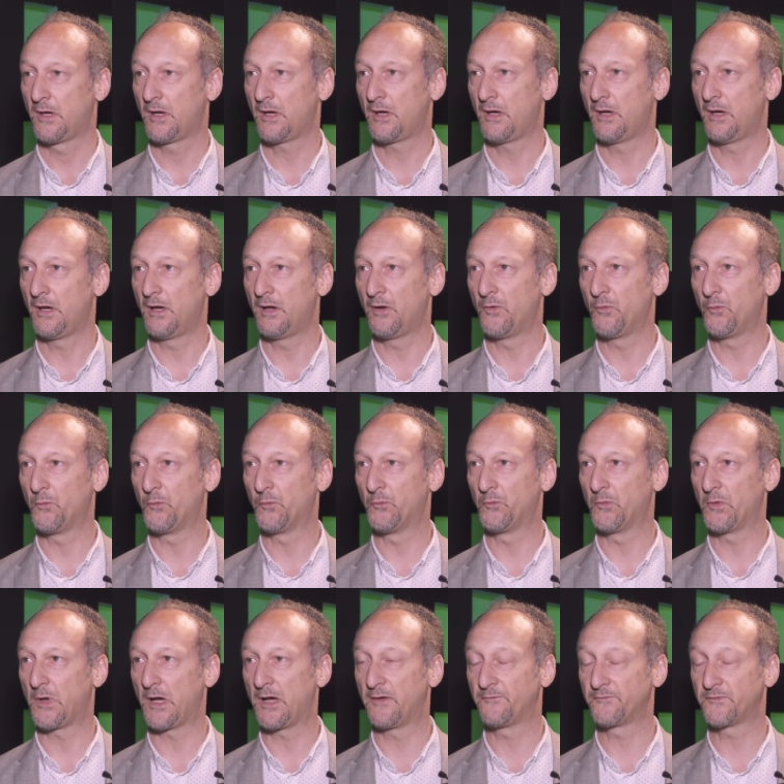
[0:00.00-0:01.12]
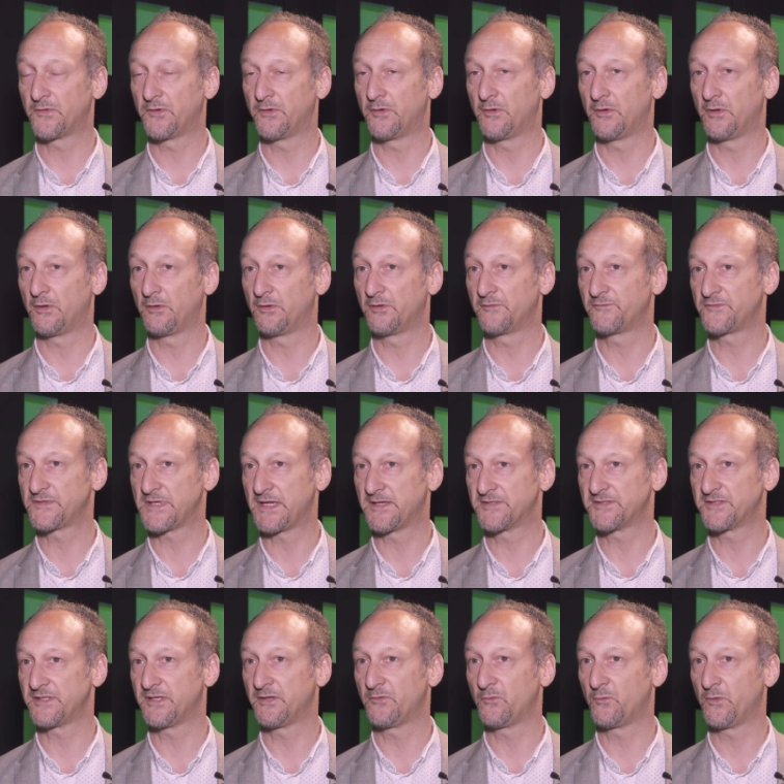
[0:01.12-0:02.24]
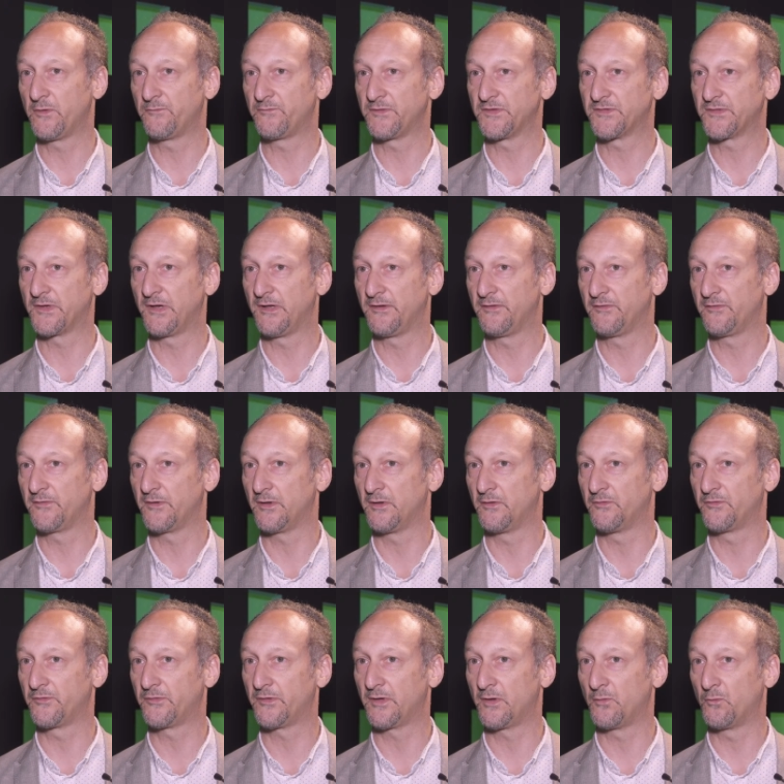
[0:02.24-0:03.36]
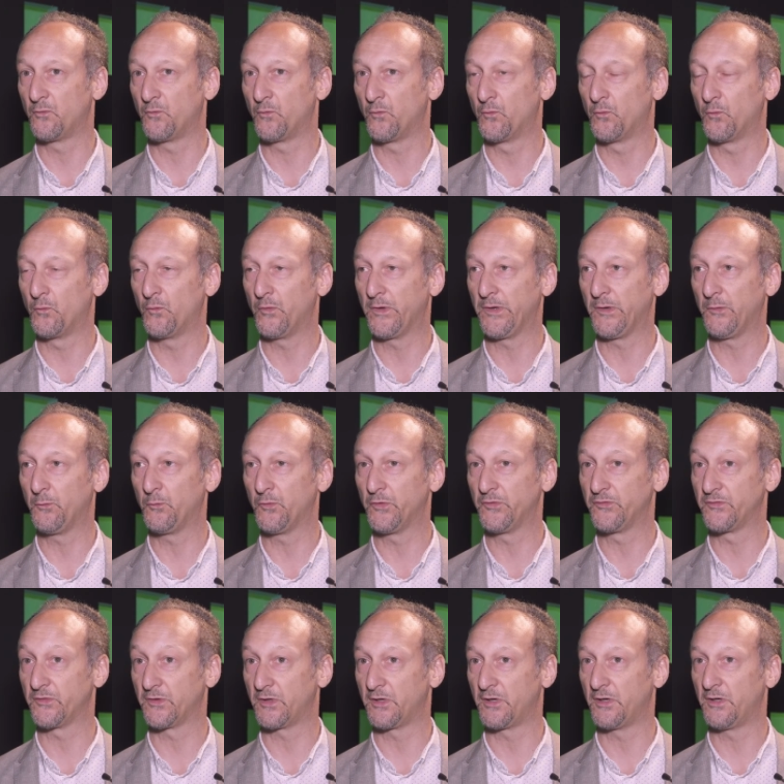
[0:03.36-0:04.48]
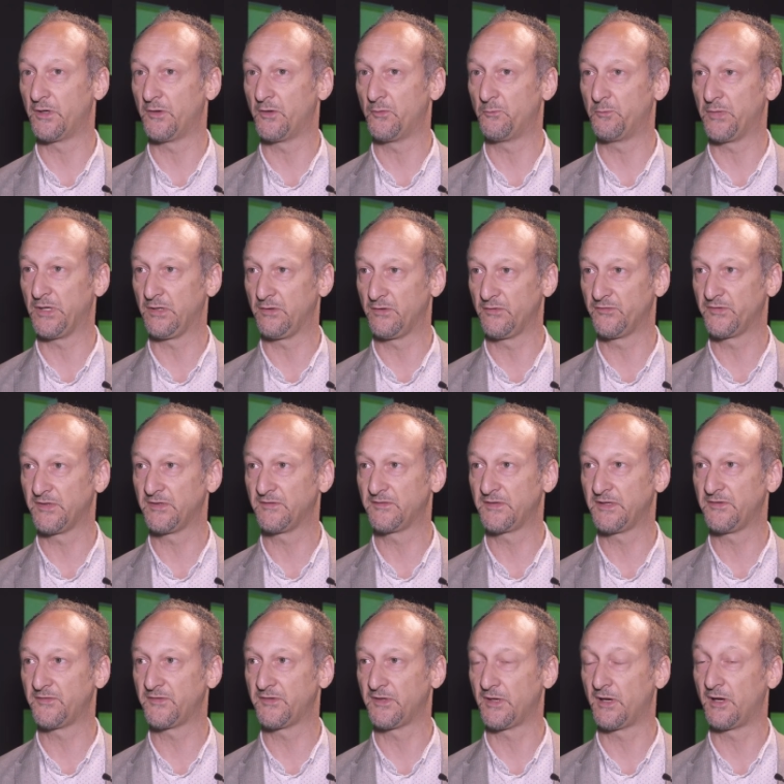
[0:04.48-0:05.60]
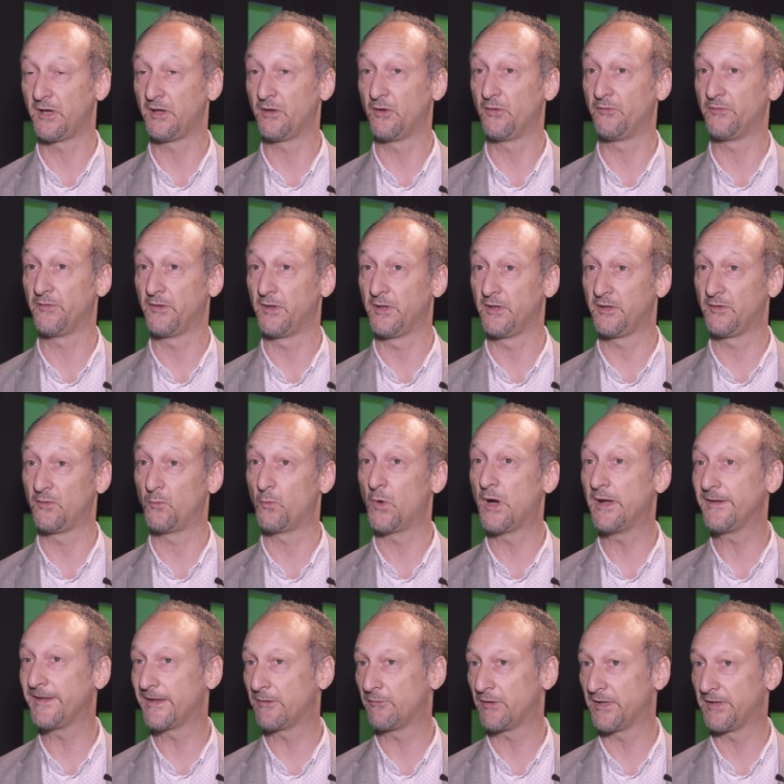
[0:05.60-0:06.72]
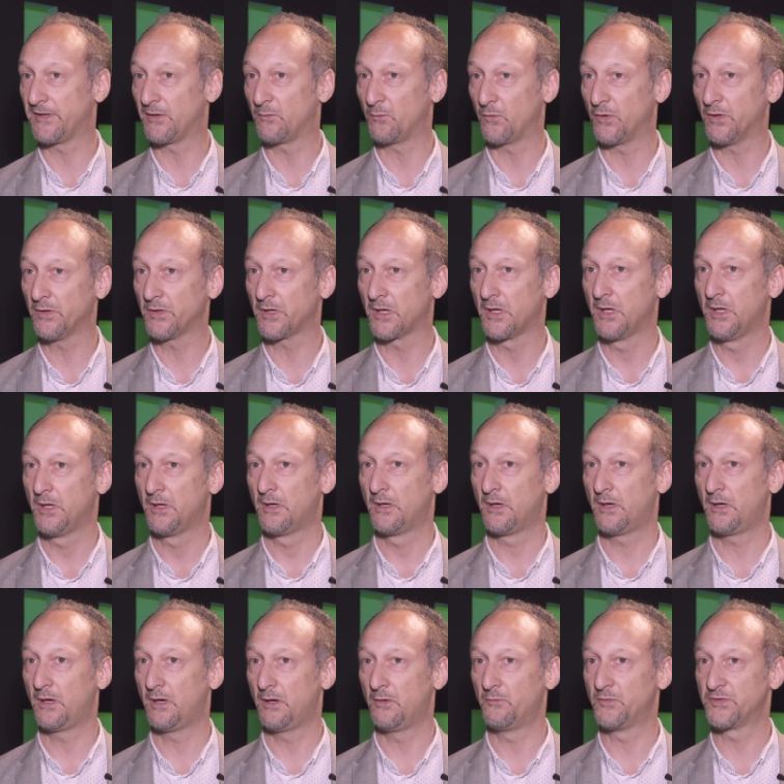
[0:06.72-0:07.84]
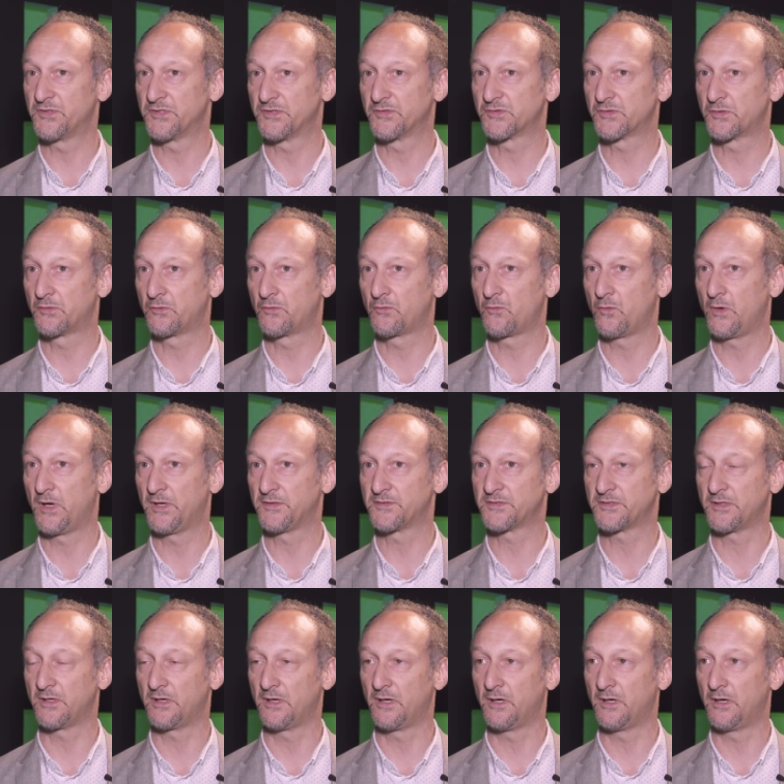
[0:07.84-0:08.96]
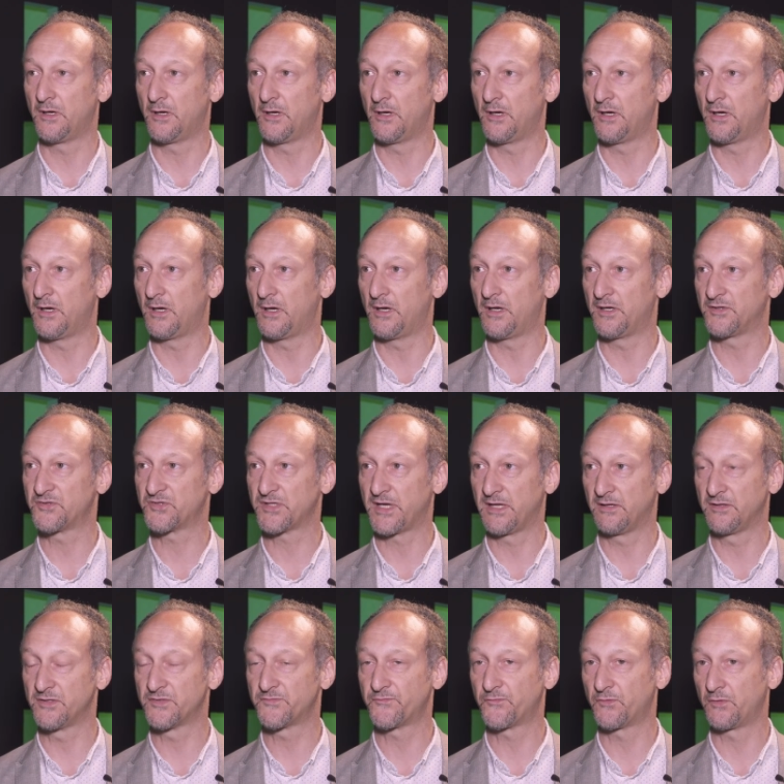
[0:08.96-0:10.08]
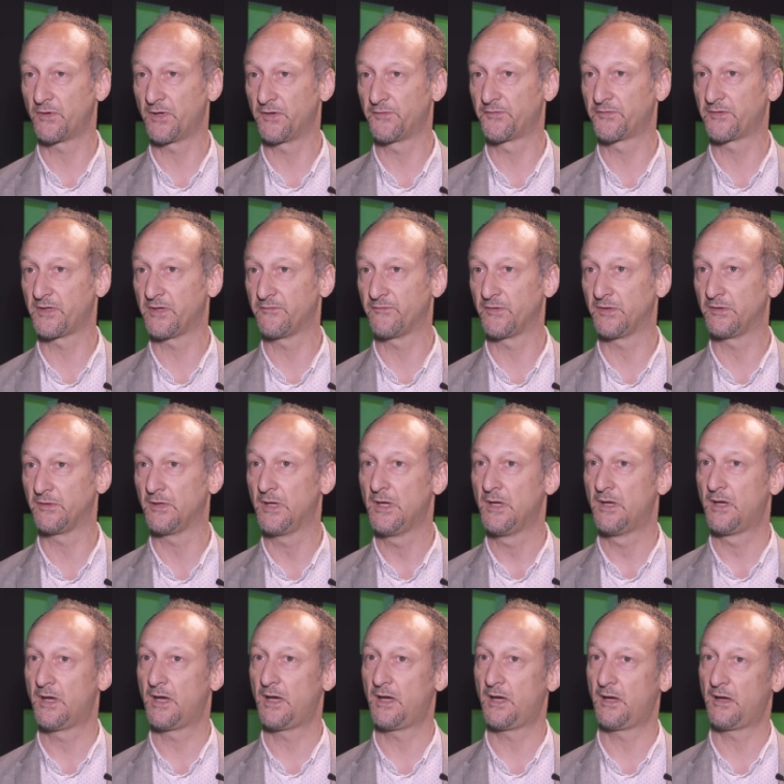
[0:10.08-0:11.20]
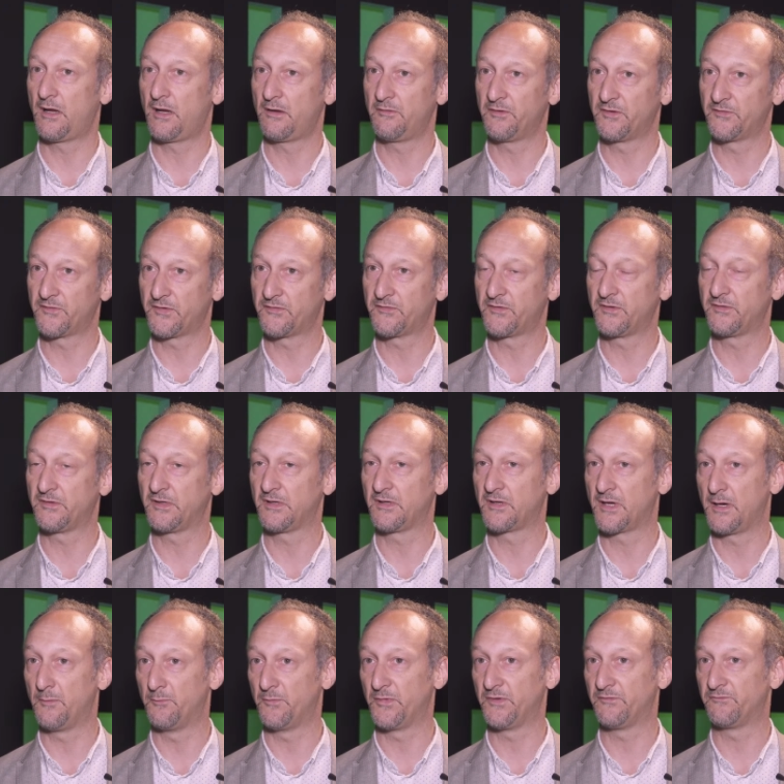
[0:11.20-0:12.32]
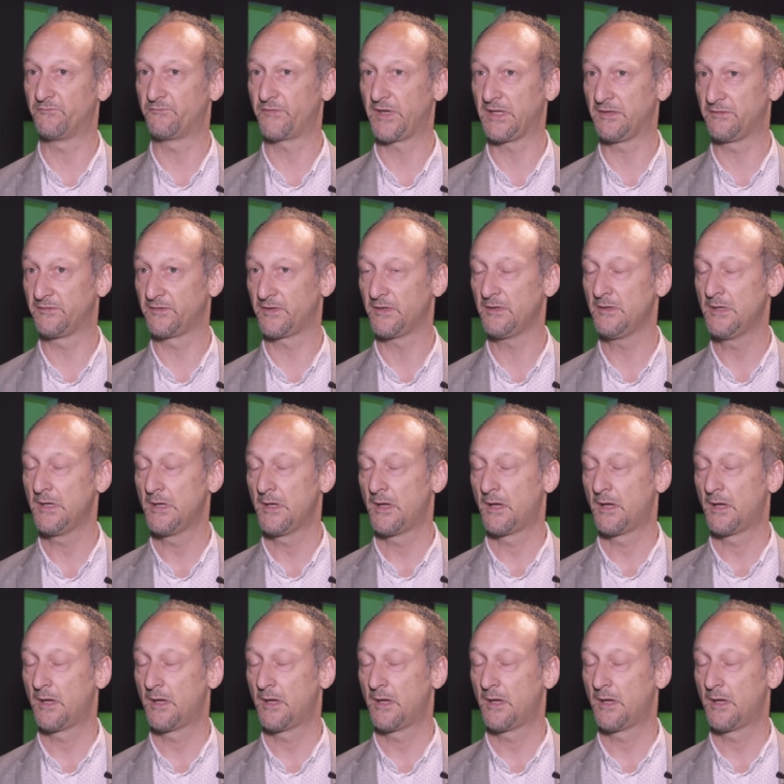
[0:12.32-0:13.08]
After a lot of testing, we've decided that we would be using DCI on the wide area network, which is quite a challenge for us given our existing incumbent vendor.